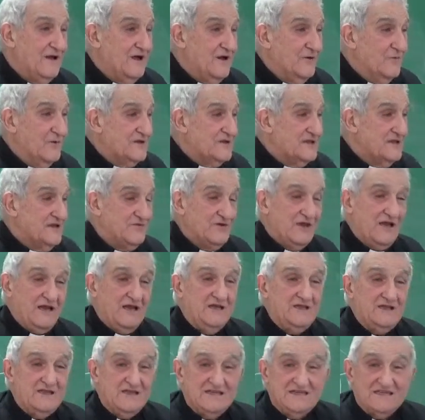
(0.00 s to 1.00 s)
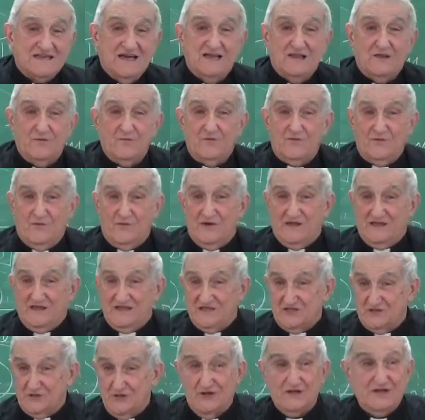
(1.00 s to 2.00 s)
But you can decide what
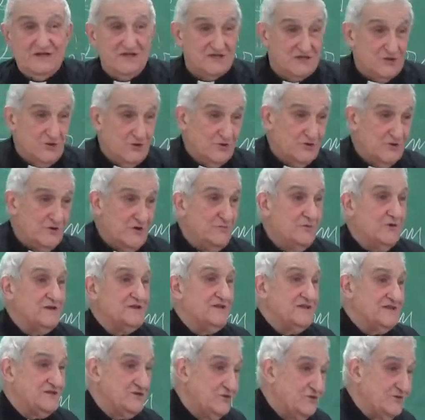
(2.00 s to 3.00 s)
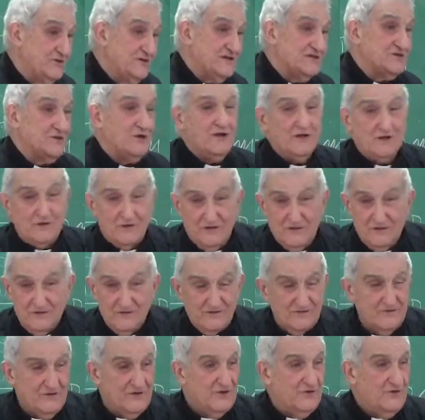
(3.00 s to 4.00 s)
is wrong is good, what is good is wrong.
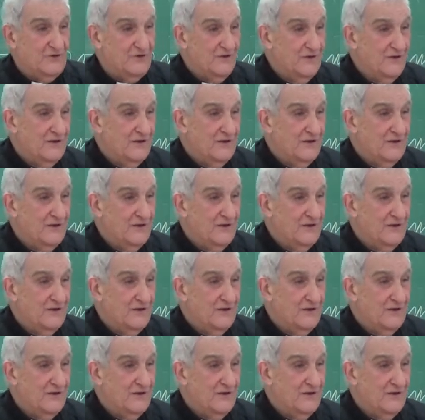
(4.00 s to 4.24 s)
You know,